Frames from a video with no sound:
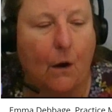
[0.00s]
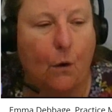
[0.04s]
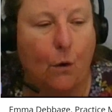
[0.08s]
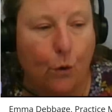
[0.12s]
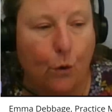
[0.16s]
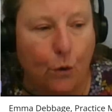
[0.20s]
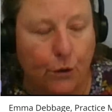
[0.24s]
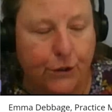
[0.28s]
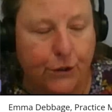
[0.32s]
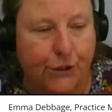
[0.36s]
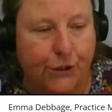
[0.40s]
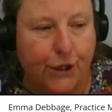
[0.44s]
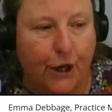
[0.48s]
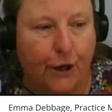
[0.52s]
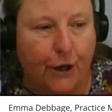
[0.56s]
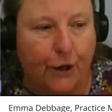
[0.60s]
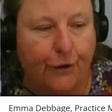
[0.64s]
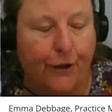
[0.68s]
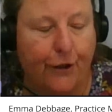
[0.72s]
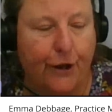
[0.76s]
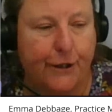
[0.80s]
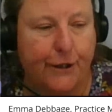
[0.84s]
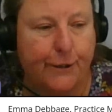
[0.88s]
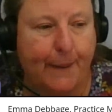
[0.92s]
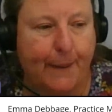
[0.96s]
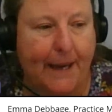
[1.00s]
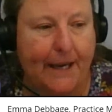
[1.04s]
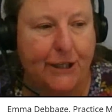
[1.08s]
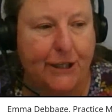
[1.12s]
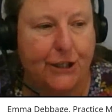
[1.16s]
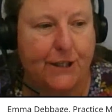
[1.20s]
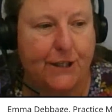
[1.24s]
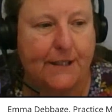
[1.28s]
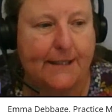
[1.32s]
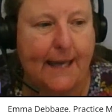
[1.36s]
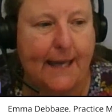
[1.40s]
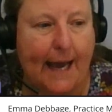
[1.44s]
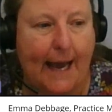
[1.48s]
Also, those
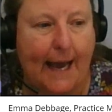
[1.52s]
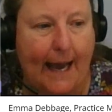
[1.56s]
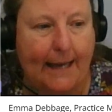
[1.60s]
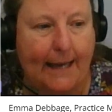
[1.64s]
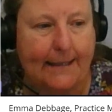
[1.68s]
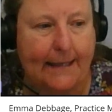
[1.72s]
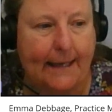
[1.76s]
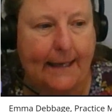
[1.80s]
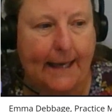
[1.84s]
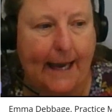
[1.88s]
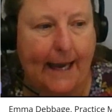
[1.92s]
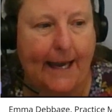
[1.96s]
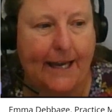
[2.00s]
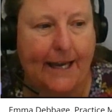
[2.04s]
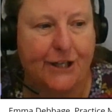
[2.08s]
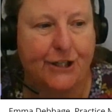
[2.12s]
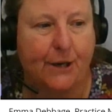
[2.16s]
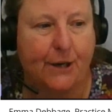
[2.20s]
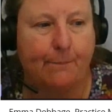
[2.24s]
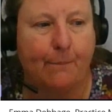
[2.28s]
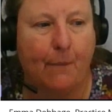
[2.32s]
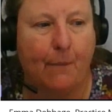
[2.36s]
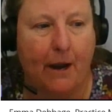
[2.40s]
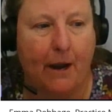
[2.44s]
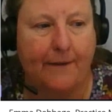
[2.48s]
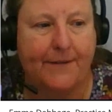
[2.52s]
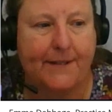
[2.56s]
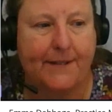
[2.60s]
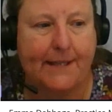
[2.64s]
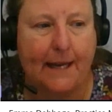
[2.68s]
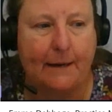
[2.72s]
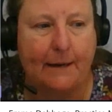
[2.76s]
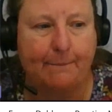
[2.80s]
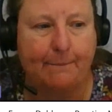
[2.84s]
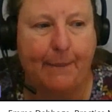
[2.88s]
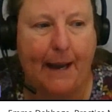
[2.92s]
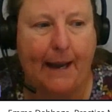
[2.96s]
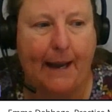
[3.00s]
patients that had engaged and might have
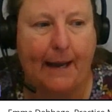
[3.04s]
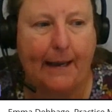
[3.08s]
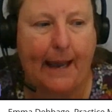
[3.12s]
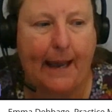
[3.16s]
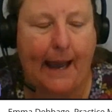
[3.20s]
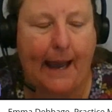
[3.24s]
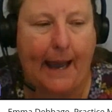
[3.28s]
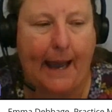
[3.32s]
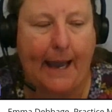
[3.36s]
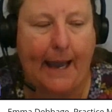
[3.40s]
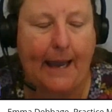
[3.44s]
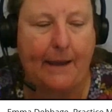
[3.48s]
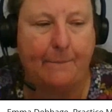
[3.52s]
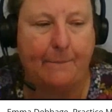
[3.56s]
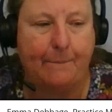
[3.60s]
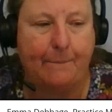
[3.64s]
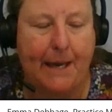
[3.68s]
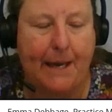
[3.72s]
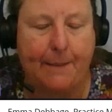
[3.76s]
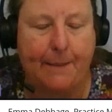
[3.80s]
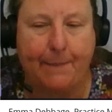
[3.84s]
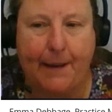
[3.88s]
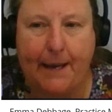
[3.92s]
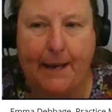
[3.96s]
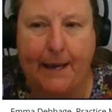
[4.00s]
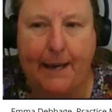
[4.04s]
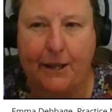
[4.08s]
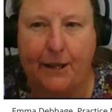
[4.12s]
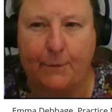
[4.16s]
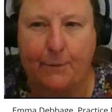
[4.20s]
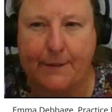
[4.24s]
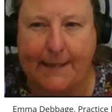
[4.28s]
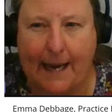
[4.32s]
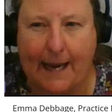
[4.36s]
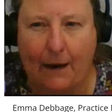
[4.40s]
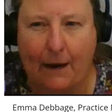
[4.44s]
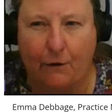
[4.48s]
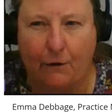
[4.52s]
sent back a BP that
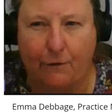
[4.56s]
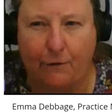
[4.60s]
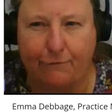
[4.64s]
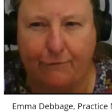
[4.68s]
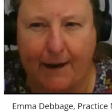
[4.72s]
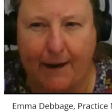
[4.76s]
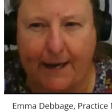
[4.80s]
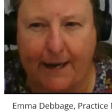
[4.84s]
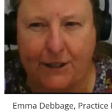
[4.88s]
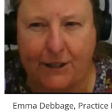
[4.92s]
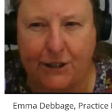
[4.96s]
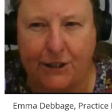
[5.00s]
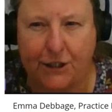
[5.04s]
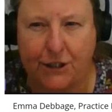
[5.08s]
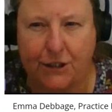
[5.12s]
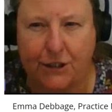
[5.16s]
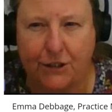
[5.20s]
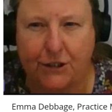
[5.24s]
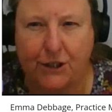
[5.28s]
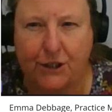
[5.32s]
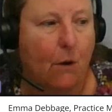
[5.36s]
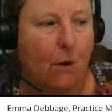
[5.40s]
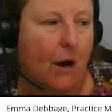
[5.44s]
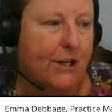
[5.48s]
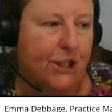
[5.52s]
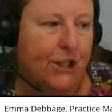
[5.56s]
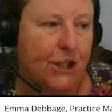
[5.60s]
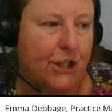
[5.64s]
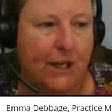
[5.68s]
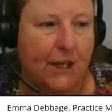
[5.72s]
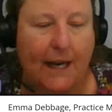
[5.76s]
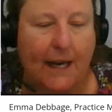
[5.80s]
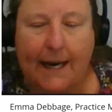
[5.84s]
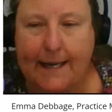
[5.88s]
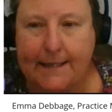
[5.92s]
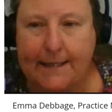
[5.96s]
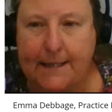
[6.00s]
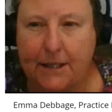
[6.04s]
was out of range. So I
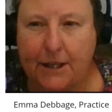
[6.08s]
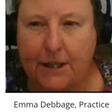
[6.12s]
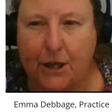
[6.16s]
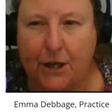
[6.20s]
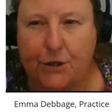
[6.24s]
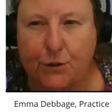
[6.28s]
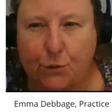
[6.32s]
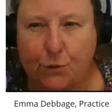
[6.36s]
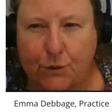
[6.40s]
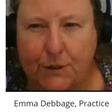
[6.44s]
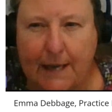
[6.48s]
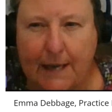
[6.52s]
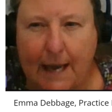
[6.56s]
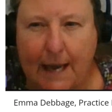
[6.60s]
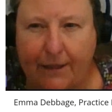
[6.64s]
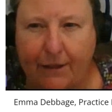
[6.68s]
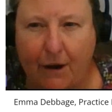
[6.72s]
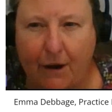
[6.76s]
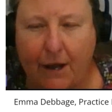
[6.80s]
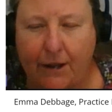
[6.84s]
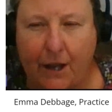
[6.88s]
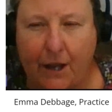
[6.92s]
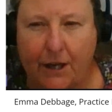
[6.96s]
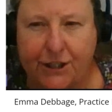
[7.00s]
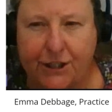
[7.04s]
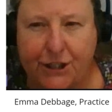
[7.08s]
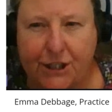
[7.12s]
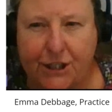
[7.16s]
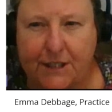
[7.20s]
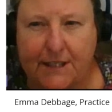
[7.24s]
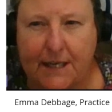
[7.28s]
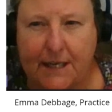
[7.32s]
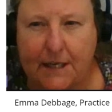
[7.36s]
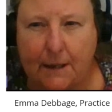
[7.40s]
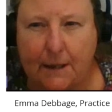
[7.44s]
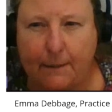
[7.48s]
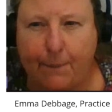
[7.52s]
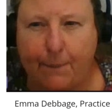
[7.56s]
just collated those all together and I
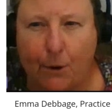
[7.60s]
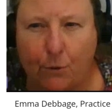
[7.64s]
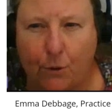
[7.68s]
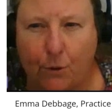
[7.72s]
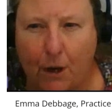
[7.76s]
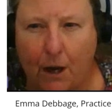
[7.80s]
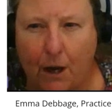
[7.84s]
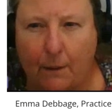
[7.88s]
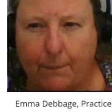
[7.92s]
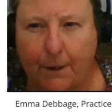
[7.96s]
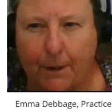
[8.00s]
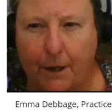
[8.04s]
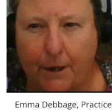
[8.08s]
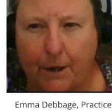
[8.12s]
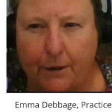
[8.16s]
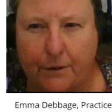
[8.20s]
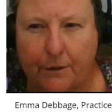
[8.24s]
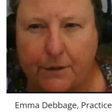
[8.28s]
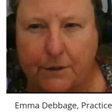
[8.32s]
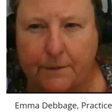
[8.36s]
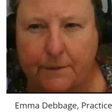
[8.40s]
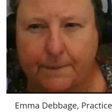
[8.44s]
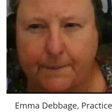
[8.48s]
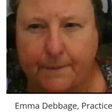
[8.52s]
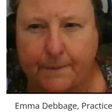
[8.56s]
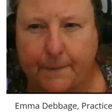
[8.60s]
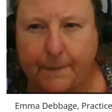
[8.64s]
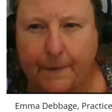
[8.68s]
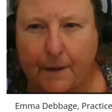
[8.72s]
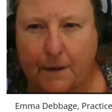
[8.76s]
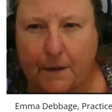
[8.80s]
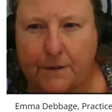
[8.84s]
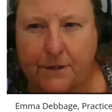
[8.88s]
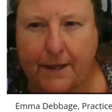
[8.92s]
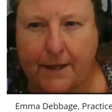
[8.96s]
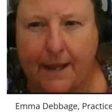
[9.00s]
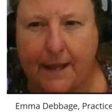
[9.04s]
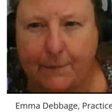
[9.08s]
just did a bulk upload.
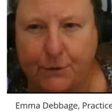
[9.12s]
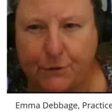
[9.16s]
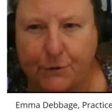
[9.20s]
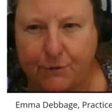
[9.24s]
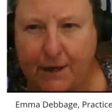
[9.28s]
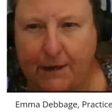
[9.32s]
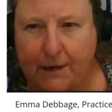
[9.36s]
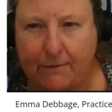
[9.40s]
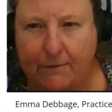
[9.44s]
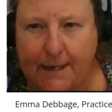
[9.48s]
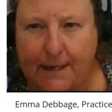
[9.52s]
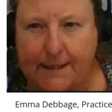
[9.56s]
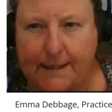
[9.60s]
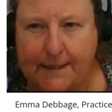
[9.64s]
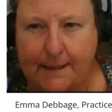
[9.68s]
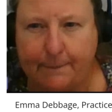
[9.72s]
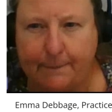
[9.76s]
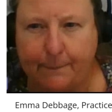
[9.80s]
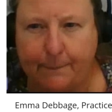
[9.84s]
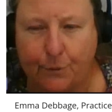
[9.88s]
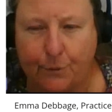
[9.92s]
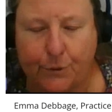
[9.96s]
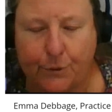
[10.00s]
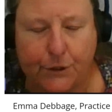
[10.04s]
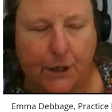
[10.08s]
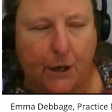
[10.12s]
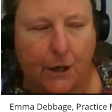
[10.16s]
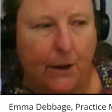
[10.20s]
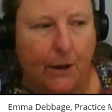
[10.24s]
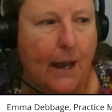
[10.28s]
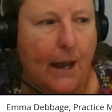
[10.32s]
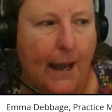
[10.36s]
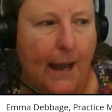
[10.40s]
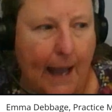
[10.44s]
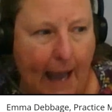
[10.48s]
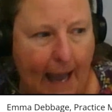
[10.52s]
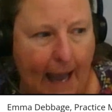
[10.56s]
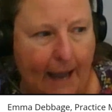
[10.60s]
So that was really, really simple. So
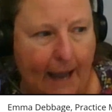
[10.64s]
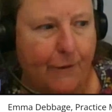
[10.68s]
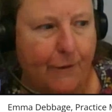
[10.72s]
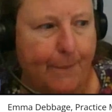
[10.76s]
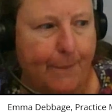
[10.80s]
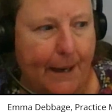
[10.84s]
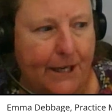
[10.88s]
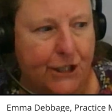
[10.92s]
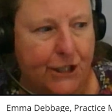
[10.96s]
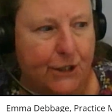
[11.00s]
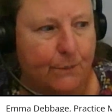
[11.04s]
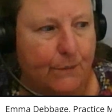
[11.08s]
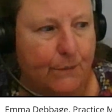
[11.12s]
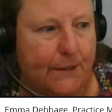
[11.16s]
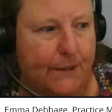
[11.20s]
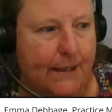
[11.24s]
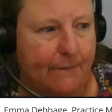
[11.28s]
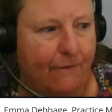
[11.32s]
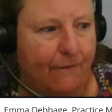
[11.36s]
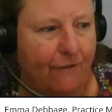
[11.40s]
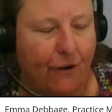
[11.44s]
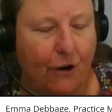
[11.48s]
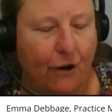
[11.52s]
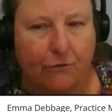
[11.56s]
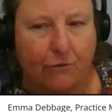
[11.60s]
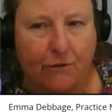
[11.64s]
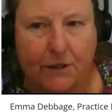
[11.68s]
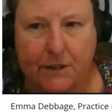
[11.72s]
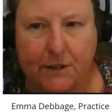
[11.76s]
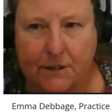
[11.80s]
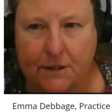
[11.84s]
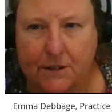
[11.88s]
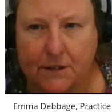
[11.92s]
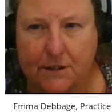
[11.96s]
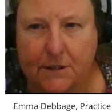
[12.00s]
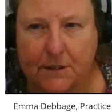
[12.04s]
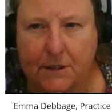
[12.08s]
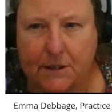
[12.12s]
every patient was in
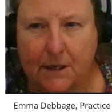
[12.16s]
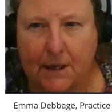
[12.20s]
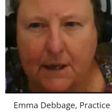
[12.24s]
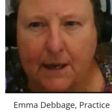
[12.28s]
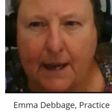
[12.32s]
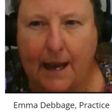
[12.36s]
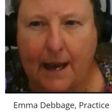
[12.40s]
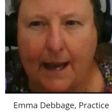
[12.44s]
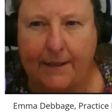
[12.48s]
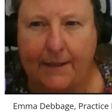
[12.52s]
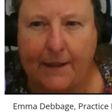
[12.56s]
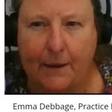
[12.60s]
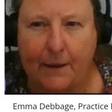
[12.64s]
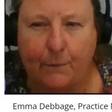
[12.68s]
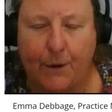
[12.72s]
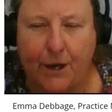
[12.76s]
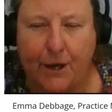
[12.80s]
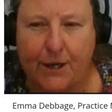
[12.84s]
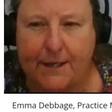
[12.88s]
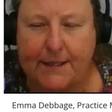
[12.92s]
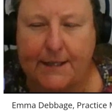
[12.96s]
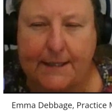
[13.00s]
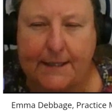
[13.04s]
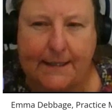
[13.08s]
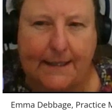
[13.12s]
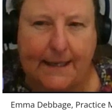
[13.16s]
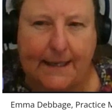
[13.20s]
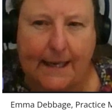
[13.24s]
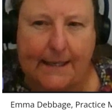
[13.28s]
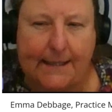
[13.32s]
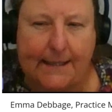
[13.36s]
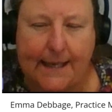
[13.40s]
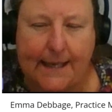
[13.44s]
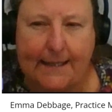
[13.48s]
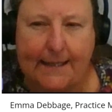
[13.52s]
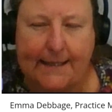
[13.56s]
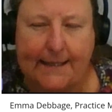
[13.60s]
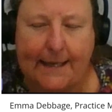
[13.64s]
Florence, and then we could
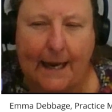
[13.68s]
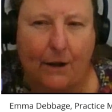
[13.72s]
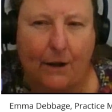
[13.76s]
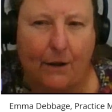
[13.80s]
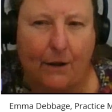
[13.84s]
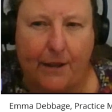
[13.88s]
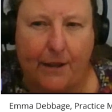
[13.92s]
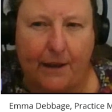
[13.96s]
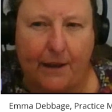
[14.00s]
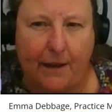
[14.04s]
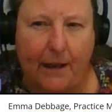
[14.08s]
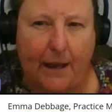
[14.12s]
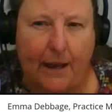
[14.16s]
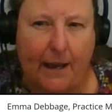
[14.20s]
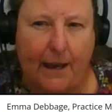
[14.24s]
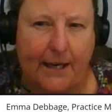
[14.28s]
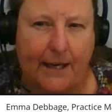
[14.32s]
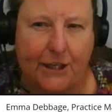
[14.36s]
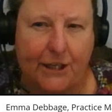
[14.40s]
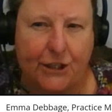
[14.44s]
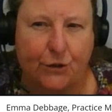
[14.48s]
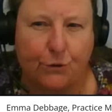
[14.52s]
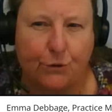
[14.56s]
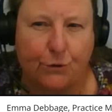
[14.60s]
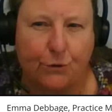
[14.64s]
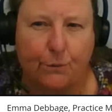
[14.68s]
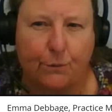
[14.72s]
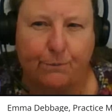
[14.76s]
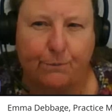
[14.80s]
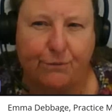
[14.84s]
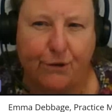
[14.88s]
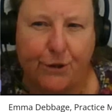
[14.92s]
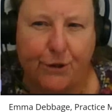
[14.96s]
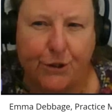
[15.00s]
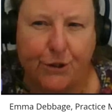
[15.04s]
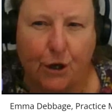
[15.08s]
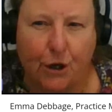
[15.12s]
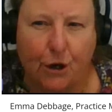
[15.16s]
send out the initial
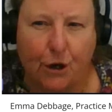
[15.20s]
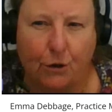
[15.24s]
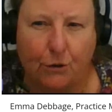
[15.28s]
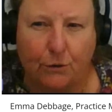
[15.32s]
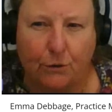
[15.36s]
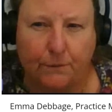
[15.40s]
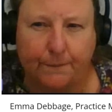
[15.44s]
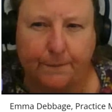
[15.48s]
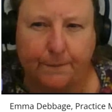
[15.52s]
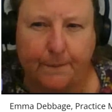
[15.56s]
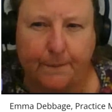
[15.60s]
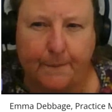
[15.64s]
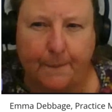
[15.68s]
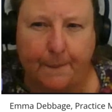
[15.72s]
protocol